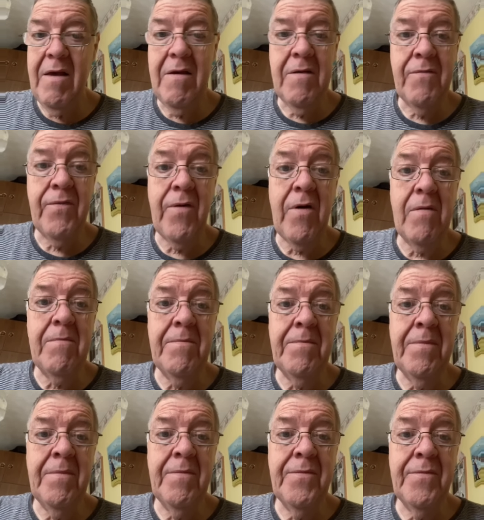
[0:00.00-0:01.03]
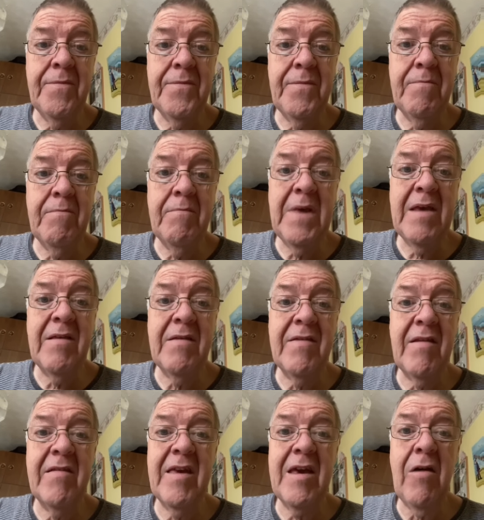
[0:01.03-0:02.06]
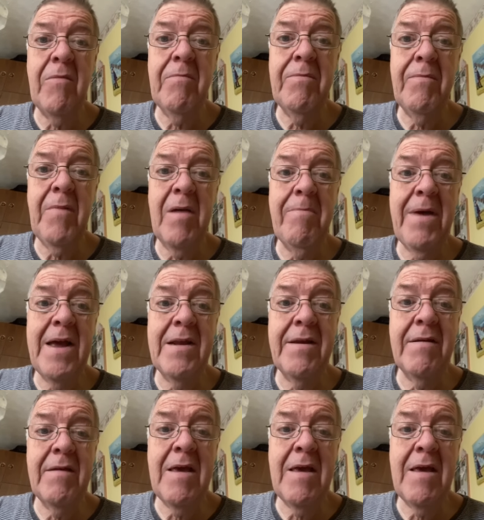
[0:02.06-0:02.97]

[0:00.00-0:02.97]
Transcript: From me sitting on my bed